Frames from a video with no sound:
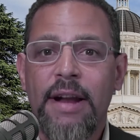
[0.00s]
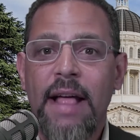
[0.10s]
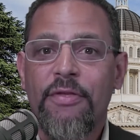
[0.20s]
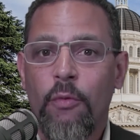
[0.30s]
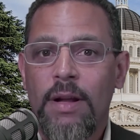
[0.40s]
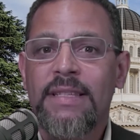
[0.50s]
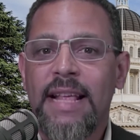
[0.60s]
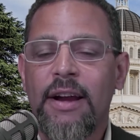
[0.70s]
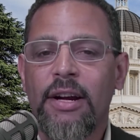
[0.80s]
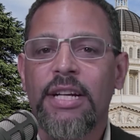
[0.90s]
the ones that
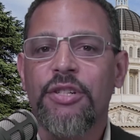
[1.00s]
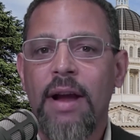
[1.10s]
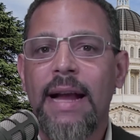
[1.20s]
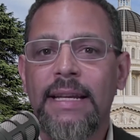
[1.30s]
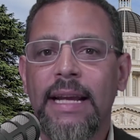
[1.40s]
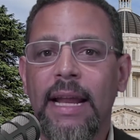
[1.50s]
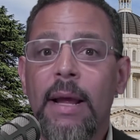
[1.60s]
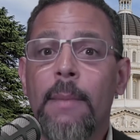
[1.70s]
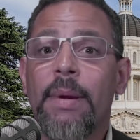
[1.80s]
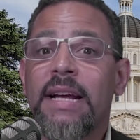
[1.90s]
are contracting it,
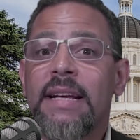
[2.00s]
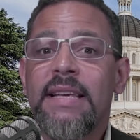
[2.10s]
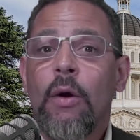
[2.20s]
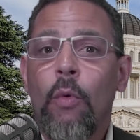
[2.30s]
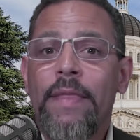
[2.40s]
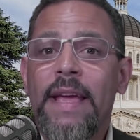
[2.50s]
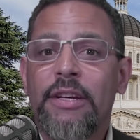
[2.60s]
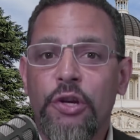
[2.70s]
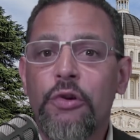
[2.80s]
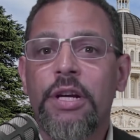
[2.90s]
because when they
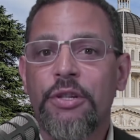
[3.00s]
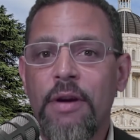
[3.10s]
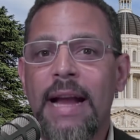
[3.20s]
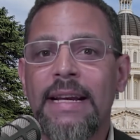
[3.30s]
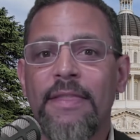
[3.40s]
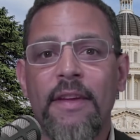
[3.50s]
do contract it,